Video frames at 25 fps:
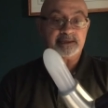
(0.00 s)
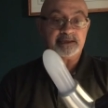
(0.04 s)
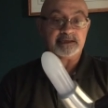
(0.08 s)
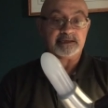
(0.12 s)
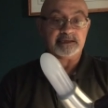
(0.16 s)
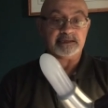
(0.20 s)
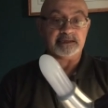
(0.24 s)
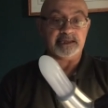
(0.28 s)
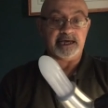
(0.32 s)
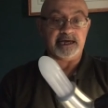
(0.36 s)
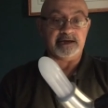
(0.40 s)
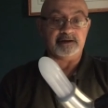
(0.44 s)

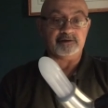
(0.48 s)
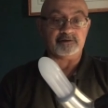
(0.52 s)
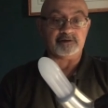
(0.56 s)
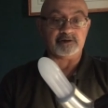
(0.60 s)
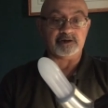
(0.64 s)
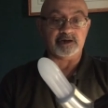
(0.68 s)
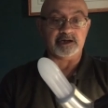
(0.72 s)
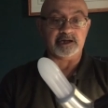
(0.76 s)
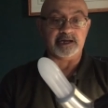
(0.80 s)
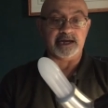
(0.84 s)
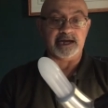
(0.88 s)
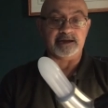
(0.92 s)
that'll
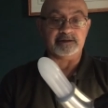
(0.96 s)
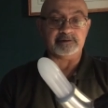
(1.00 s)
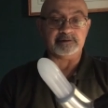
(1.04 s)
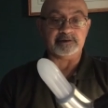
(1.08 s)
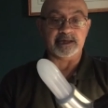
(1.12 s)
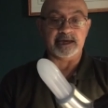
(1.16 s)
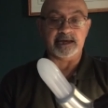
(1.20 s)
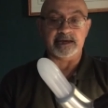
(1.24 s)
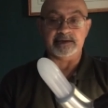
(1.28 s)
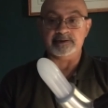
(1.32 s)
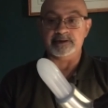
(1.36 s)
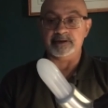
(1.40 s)
cut out
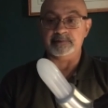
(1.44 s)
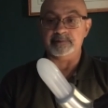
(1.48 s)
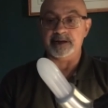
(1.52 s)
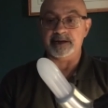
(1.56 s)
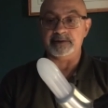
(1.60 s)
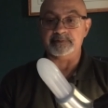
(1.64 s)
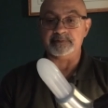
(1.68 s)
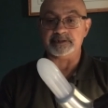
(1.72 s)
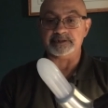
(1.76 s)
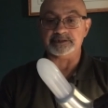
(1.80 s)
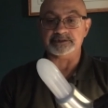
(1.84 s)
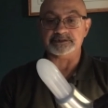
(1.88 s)
them
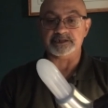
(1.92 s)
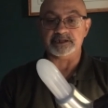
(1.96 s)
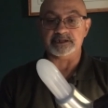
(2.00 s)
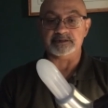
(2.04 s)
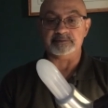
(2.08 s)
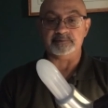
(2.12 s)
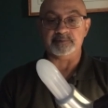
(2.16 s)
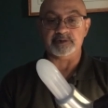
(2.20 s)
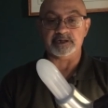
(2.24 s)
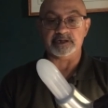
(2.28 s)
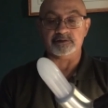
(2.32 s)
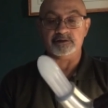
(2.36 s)
having to send a
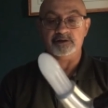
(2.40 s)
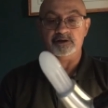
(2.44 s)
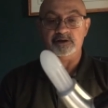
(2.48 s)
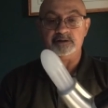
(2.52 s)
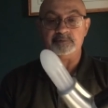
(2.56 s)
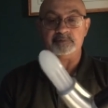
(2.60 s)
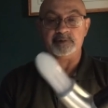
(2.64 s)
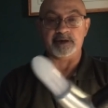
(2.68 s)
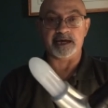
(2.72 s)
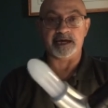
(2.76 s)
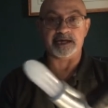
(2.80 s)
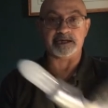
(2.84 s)
big long
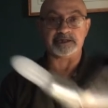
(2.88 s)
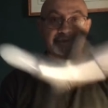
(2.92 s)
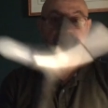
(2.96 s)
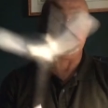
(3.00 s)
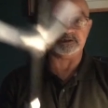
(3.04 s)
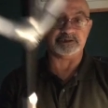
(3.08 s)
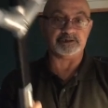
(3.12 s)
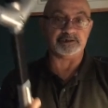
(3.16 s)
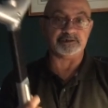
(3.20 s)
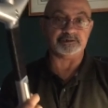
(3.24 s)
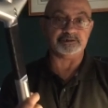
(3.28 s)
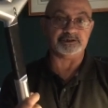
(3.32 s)
package,
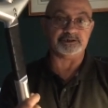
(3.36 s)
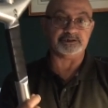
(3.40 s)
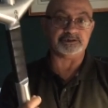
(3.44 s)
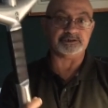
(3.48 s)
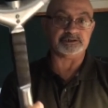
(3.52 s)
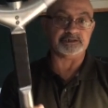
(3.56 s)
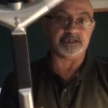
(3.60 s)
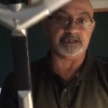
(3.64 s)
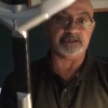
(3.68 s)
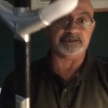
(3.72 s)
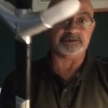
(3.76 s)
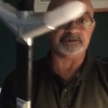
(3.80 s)
and they'll just
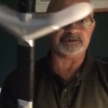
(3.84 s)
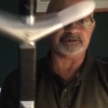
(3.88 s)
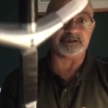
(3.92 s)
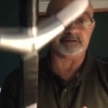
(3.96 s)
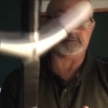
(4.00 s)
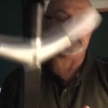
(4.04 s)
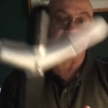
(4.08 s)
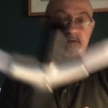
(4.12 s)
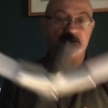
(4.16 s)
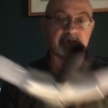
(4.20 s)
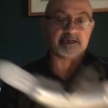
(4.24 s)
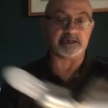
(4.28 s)
send you
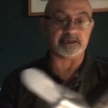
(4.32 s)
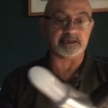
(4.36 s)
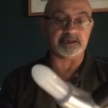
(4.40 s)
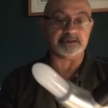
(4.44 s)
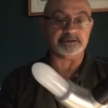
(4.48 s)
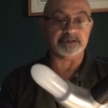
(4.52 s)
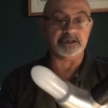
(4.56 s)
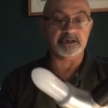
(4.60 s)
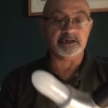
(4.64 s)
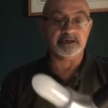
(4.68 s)
something like this.